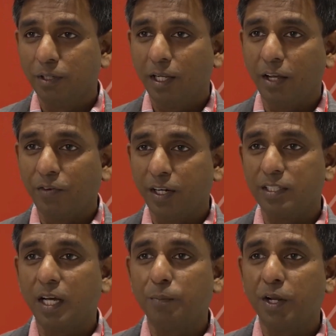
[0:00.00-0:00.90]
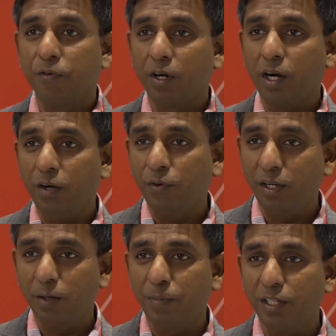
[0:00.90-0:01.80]
Like, for example, if you're a heart
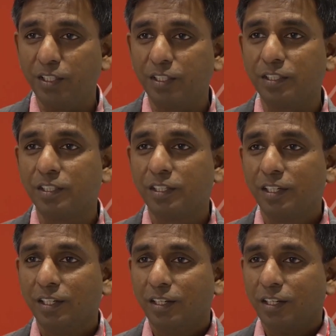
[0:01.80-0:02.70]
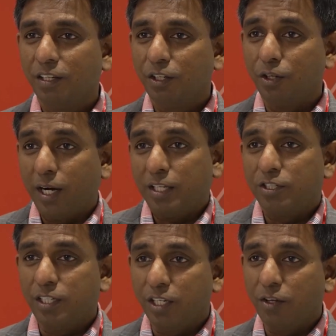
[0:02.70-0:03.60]
failure patient, you're asked
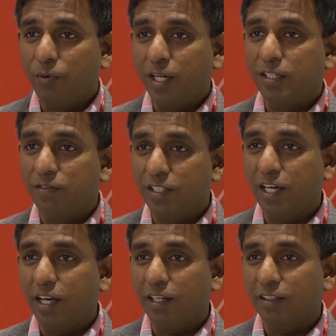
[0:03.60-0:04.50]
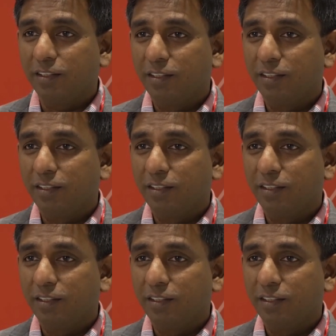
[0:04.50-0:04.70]
to take your weight every day.